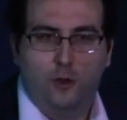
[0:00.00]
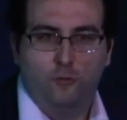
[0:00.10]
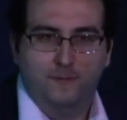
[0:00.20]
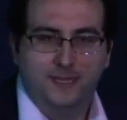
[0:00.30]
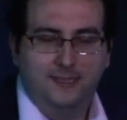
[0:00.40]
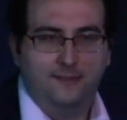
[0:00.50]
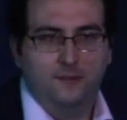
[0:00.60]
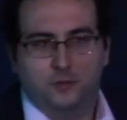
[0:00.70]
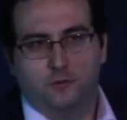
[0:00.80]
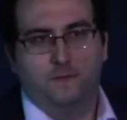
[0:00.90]
will be
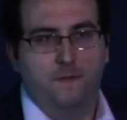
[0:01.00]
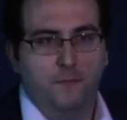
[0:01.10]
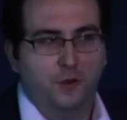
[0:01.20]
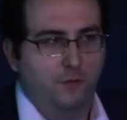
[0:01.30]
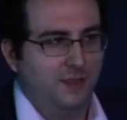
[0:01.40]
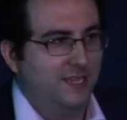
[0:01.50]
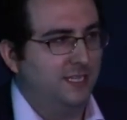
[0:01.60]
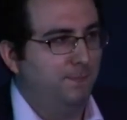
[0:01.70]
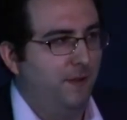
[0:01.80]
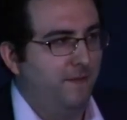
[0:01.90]
sort of familiar with this,
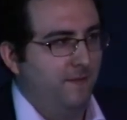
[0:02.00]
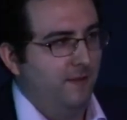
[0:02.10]
but